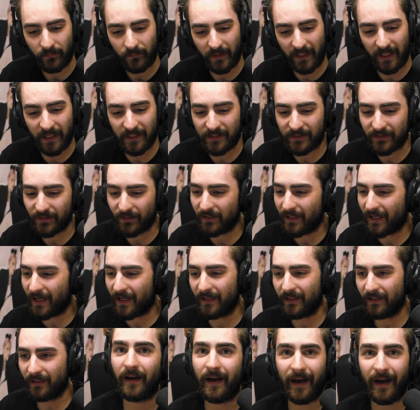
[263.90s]
Because
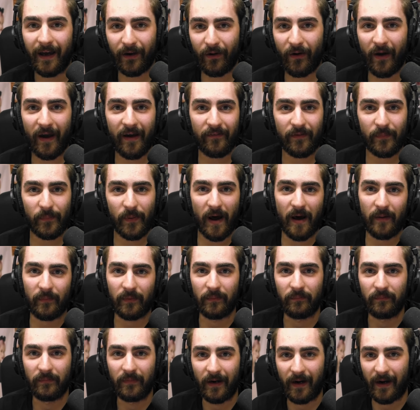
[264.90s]
Soyeon, I don't have a
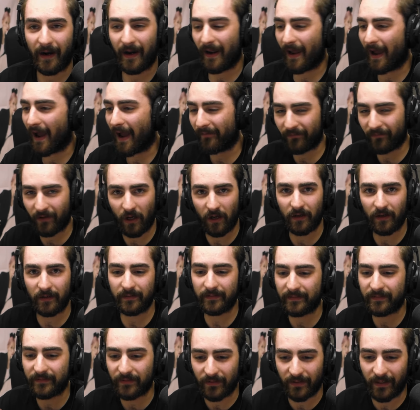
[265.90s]
problem, right? I've called her
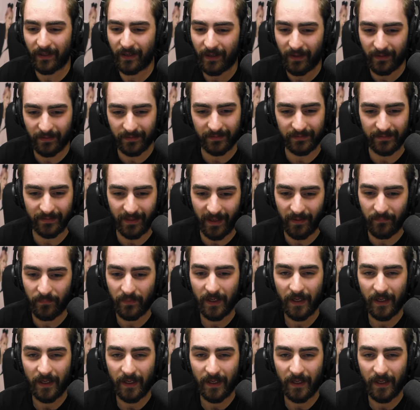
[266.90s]
Soyeon all this time.